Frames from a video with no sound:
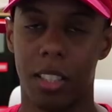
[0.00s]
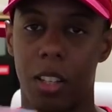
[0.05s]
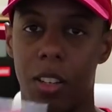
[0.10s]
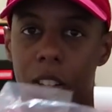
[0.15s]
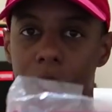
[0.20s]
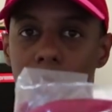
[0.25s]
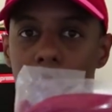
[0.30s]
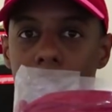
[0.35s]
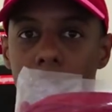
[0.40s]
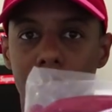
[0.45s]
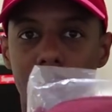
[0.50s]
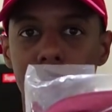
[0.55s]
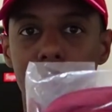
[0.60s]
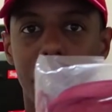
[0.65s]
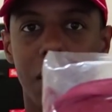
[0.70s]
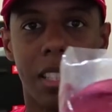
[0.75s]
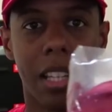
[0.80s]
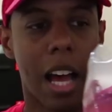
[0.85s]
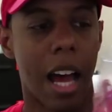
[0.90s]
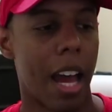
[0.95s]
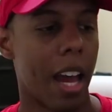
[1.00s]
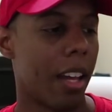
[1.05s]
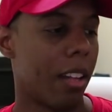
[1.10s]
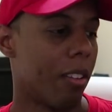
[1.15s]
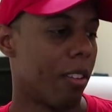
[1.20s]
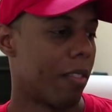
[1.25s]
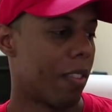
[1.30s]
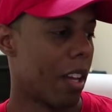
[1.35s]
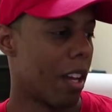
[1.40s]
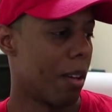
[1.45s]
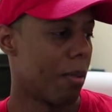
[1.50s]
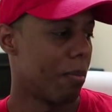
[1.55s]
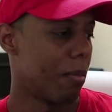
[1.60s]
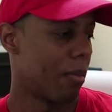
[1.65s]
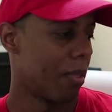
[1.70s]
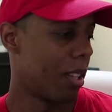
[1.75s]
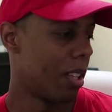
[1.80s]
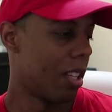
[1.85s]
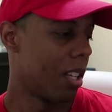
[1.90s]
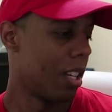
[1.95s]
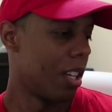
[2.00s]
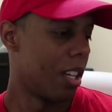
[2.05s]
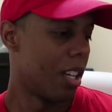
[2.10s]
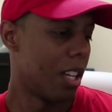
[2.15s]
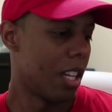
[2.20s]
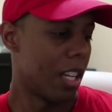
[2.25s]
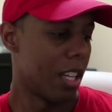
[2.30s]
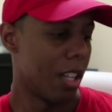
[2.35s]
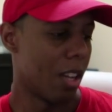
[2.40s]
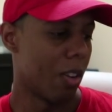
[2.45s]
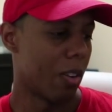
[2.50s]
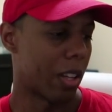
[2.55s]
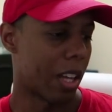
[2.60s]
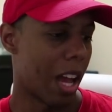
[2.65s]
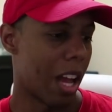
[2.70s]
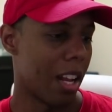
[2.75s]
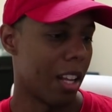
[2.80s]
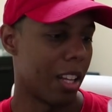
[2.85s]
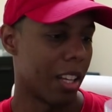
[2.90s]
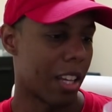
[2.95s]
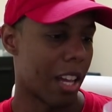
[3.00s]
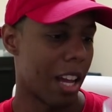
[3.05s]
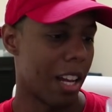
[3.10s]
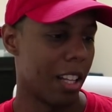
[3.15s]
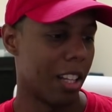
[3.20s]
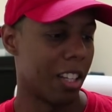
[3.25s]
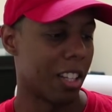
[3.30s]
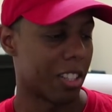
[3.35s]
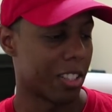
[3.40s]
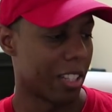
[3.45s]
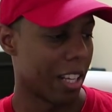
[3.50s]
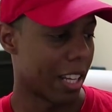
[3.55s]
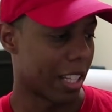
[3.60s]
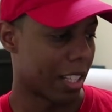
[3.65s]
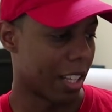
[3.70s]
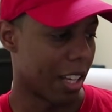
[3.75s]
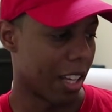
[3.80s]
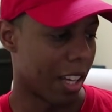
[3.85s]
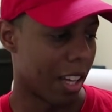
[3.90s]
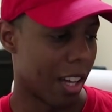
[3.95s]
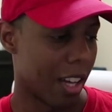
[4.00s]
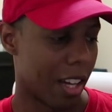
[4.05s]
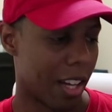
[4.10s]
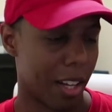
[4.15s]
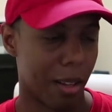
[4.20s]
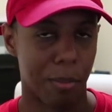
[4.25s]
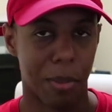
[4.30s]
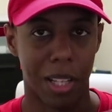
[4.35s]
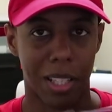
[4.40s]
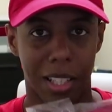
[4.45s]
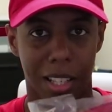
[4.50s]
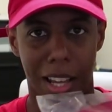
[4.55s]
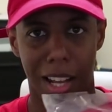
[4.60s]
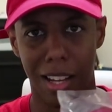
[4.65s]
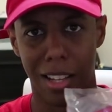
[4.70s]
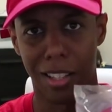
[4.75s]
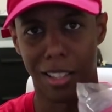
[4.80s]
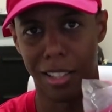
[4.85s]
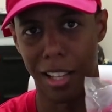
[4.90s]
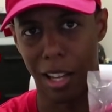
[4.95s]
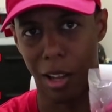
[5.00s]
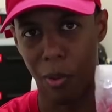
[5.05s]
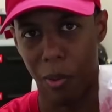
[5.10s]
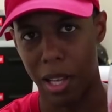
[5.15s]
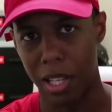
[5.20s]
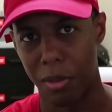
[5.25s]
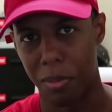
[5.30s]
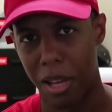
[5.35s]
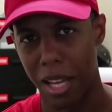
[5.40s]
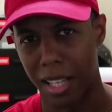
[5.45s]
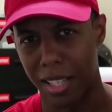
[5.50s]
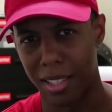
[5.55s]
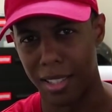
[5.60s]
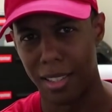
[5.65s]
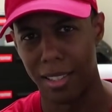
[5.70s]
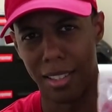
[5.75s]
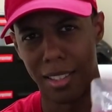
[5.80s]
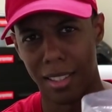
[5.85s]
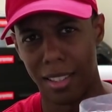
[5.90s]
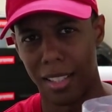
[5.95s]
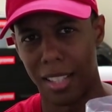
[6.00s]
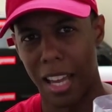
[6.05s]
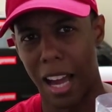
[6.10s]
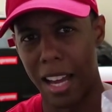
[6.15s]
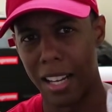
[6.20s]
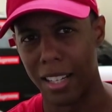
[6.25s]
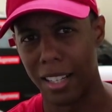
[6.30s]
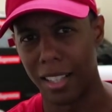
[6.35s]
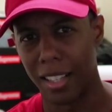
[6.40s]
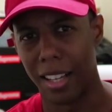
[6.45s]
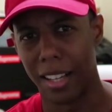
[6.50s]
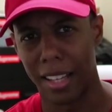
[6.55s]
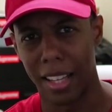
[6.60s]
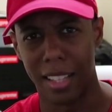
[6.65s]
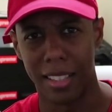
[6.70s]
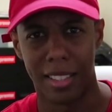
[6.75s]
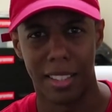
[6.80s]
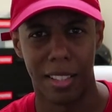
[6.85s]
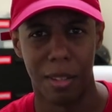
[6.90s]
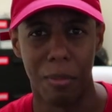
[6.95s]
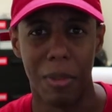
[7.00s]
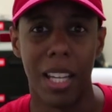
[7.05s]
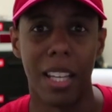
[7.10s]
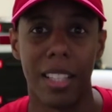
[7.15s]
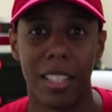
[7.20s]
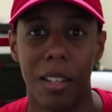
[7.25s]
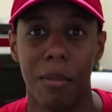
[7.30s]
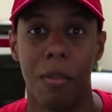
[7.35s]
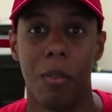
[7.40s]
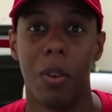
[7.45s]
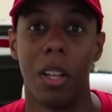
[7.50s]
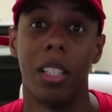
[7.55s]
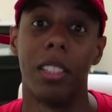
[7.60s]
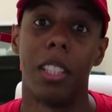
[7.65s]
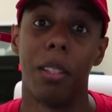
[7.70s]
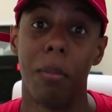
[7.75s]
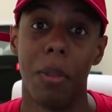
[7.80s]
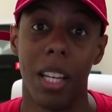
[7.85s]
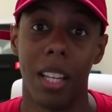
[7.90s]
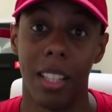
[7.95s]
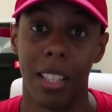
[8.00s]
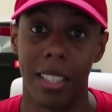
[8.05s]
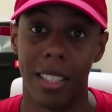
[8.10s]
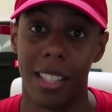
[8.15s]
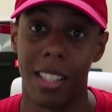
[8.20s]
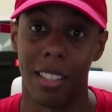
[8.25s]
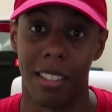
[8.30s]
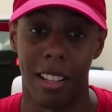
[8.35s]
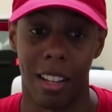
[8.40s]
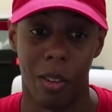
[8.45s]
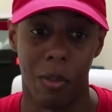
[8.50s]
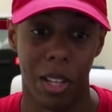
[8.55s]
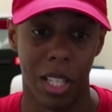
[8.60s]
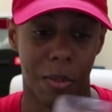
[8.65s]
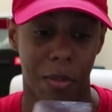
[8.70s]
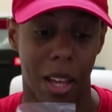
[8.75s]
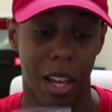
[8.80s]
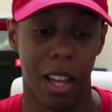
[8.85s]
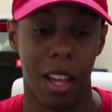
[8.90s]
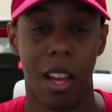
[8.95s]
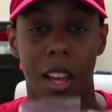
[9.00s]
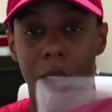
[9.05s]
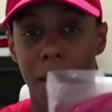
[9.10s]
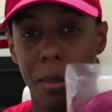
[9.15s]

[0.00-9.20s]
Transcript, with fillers: So you know, the new design of them, you know, kind of kind of looks like a uh, basically kind of looks like a waist bag kind of, I guess. To me, to, well, to me at least, it looks like waist bag.